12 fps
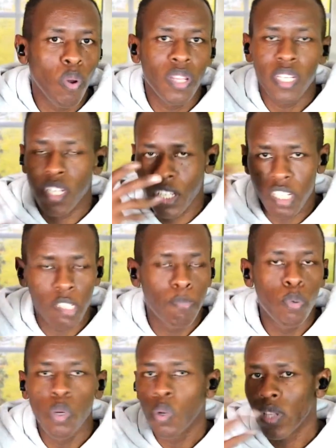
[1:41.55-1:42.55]
all the teachers
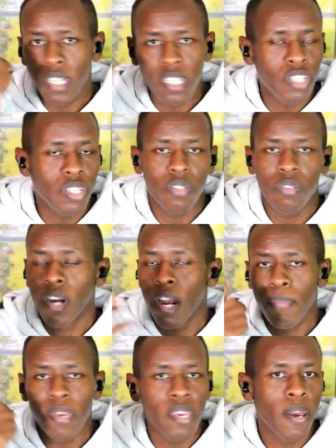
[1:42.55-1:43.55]
to
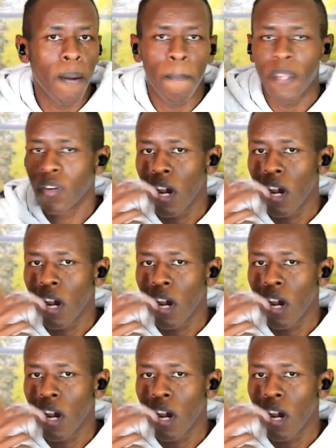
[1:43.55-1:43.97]
come here,